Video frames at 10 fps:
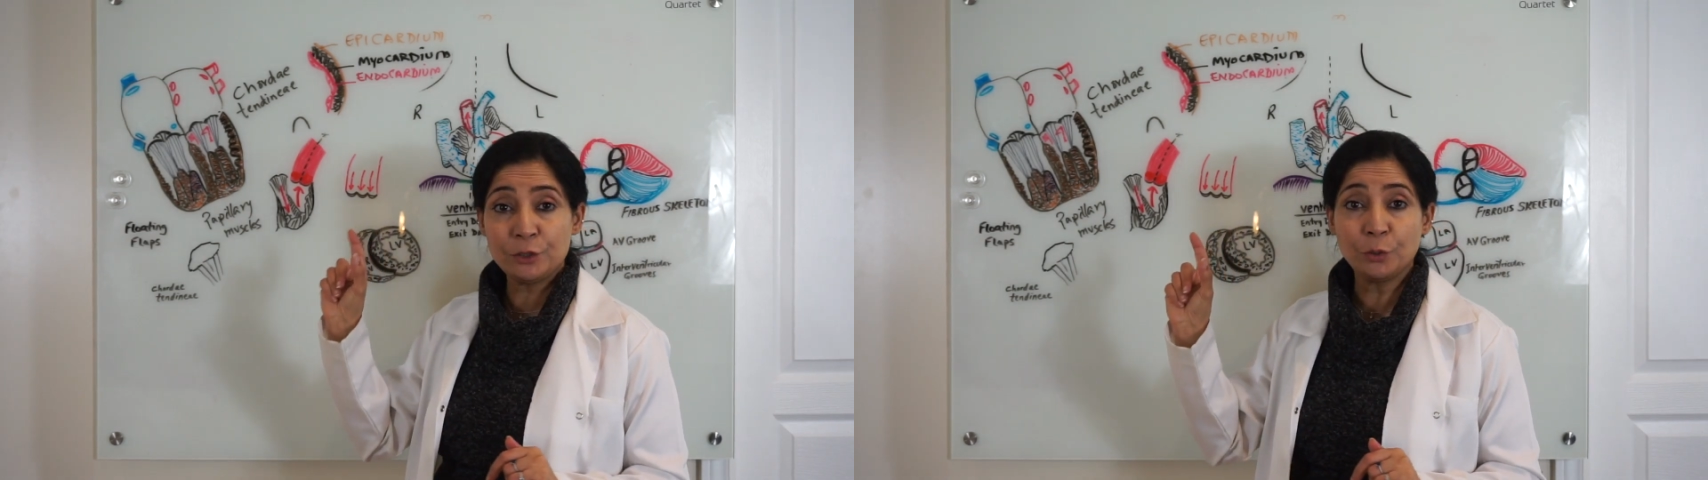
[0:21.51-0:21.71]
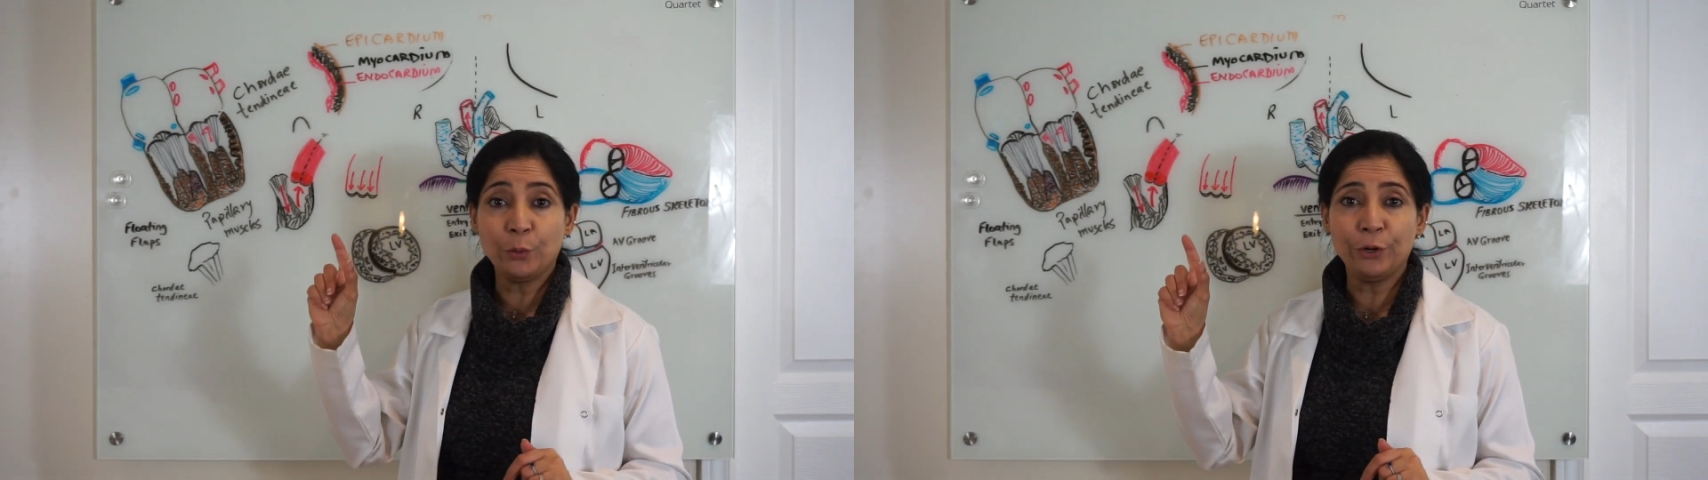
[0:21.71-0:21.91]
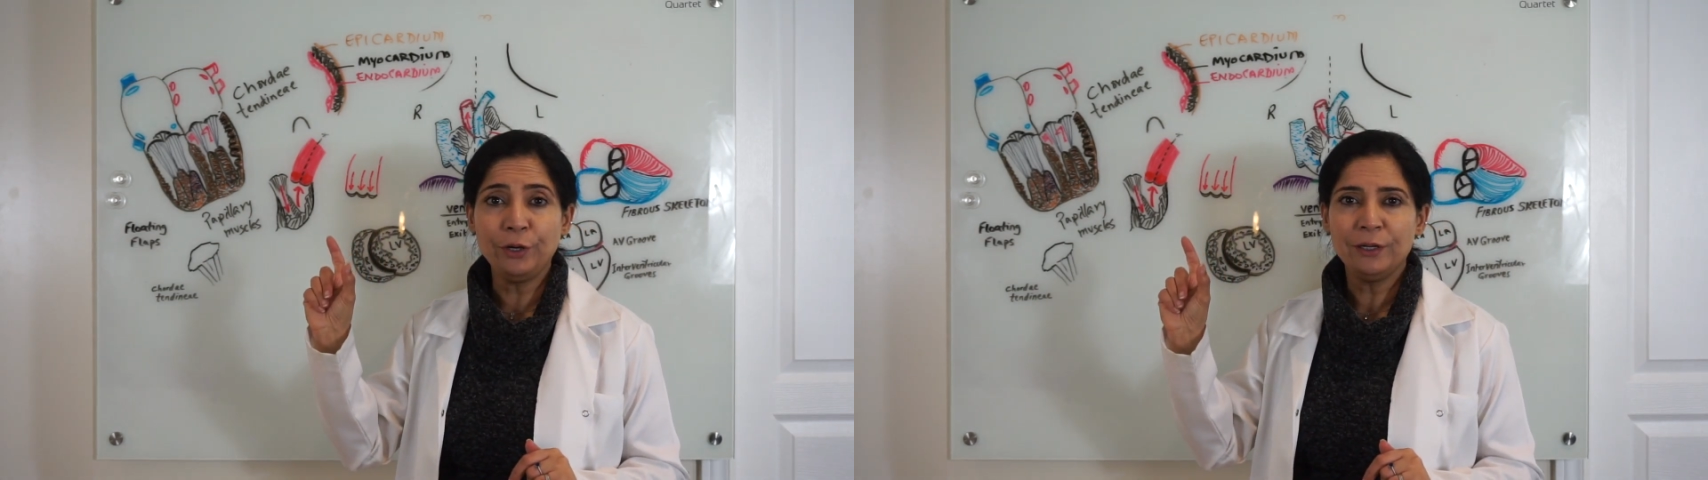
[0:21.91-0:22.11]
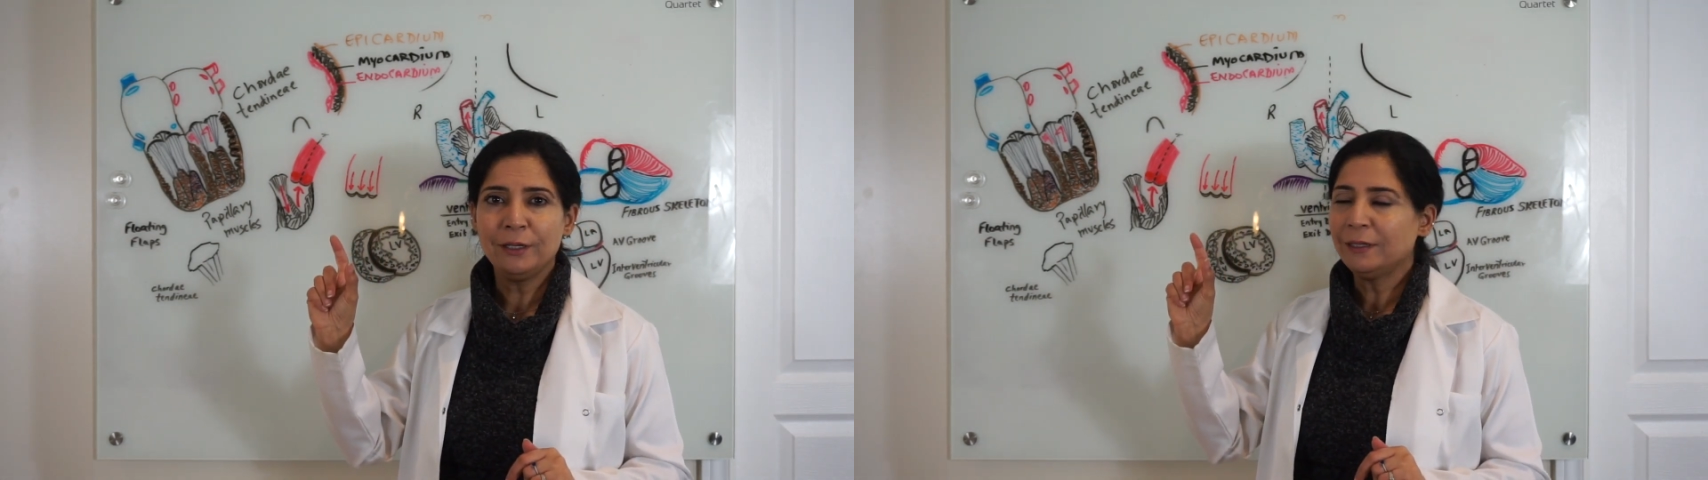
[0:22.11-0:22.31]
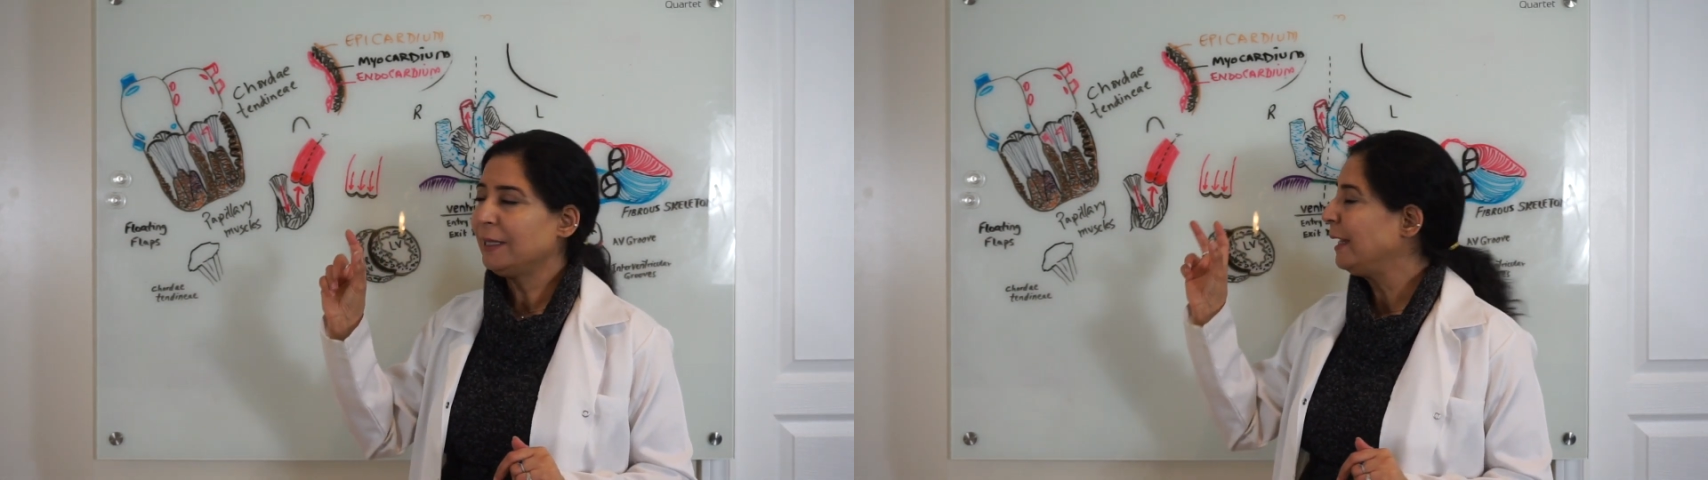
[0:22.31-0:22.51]
sure
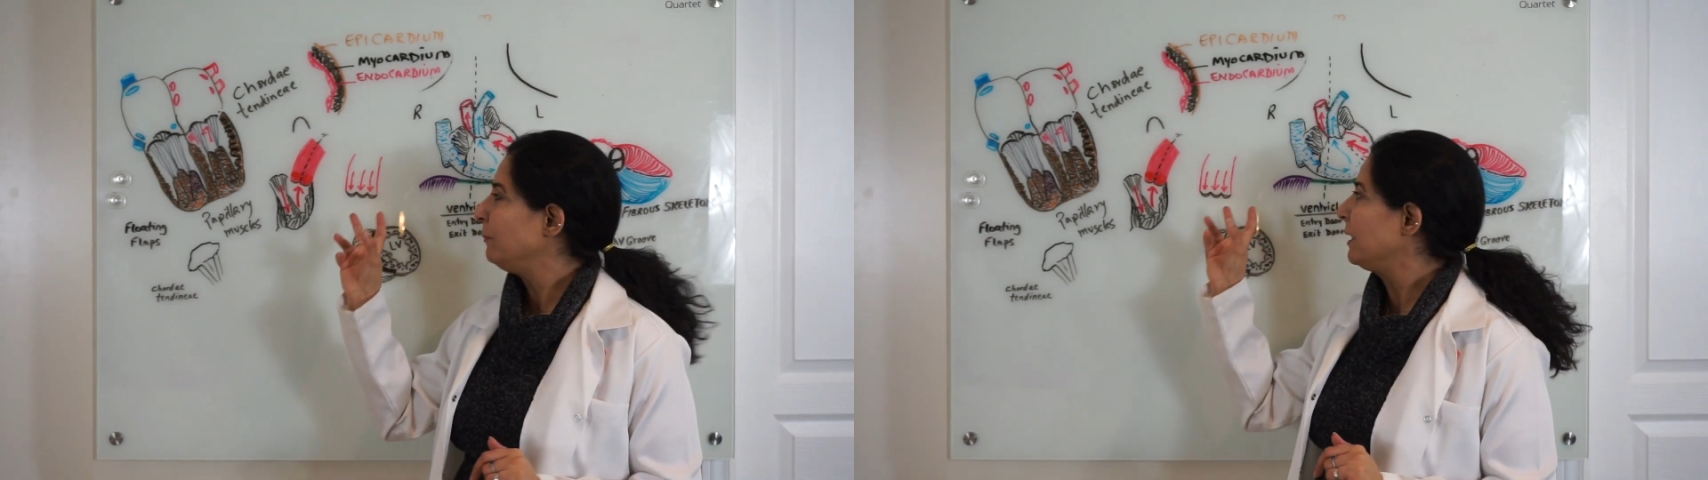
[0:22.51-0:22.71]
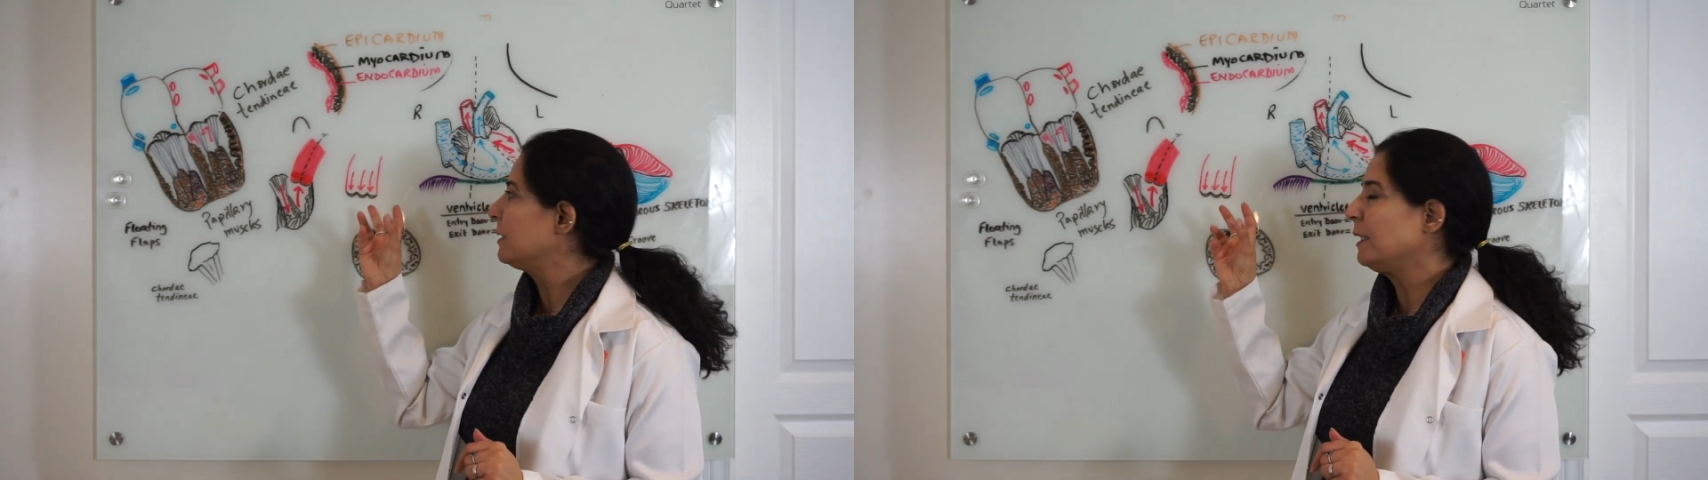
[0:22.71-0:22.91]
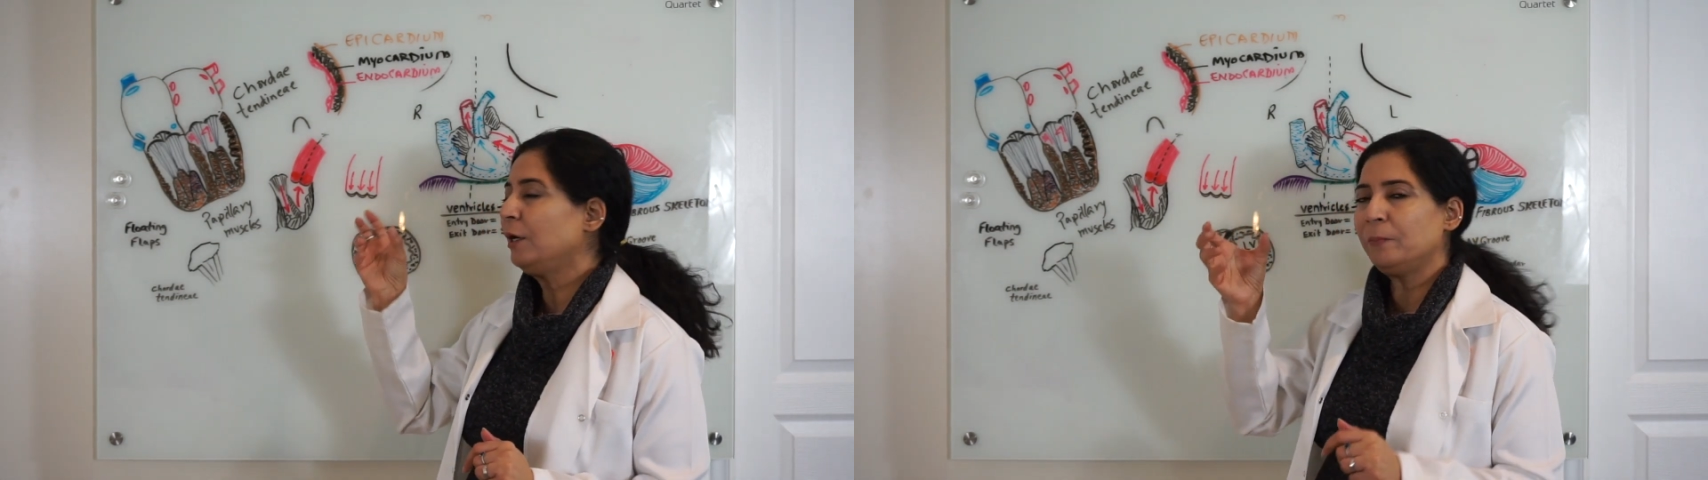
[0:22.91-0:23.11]
that because